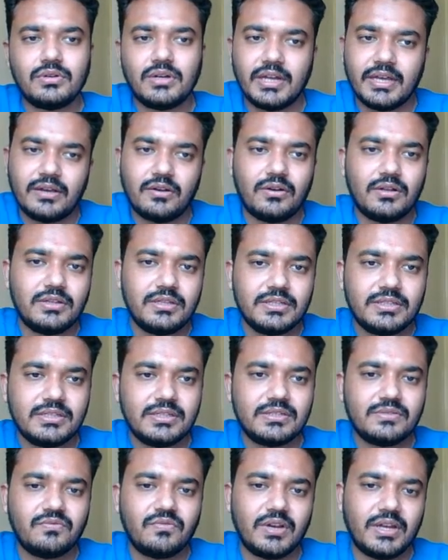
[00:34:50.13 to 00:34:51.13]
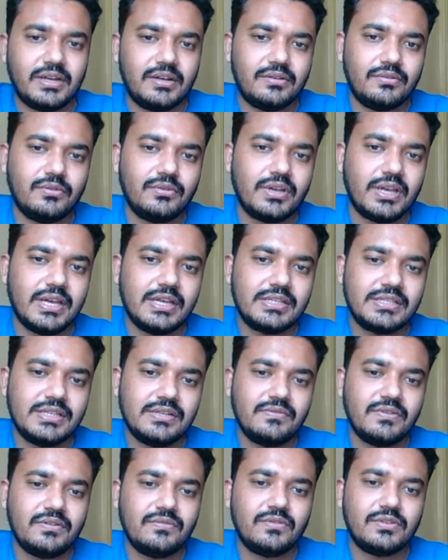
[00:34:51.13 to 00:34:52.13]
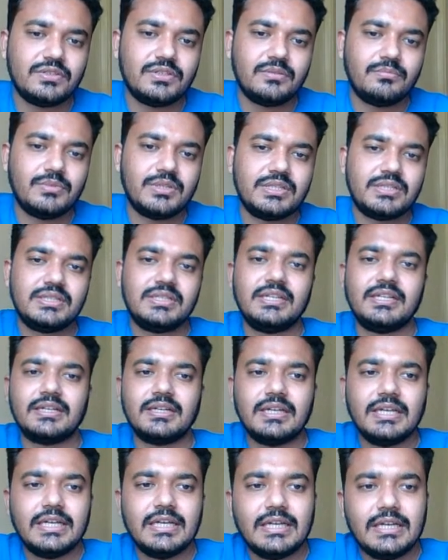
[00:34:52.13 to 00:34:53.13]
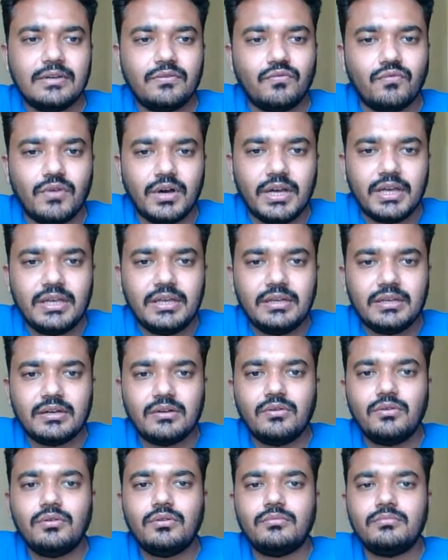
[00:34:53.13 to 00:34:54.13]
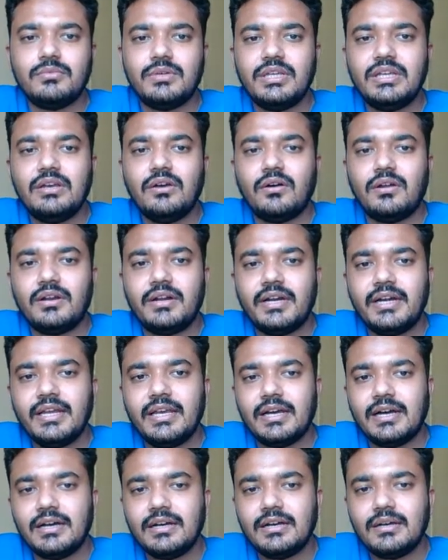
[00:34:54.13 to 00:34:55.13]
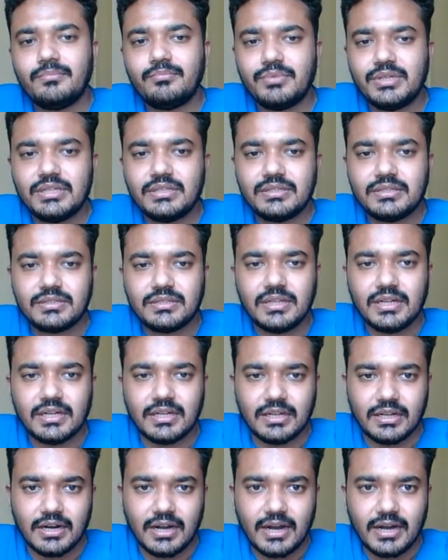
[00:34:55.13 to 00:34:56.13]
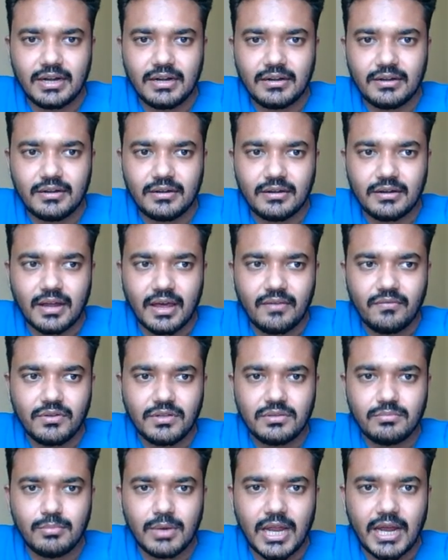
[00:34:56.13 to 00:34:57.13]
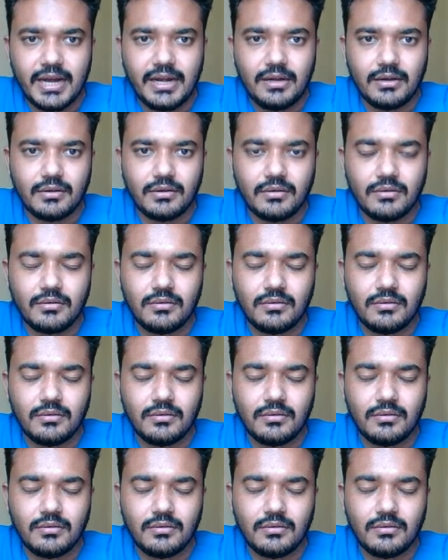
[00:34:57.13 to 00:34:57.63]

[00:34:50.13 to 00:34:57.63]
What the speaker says: Like, all this is fine. Rook a1 was the mistake. Why? Oh, he already hung a piece there and I was blind.